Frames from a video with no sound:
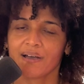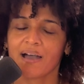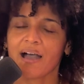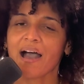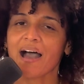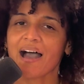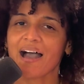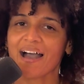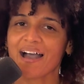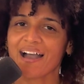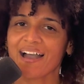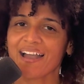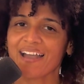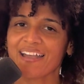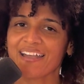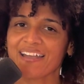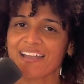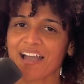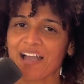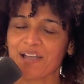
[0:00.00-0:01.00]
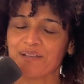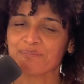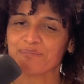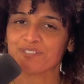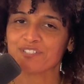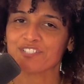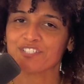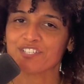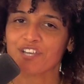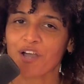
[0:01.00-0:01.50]
Hi, I'm
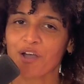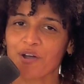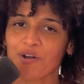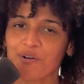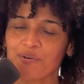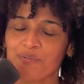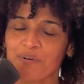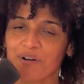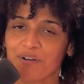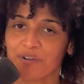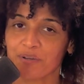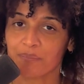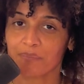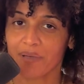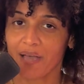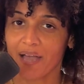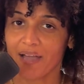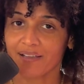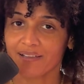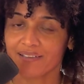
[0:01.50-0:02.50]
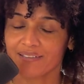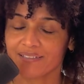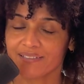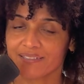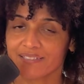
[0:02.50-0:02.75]
Joe. Welcome back.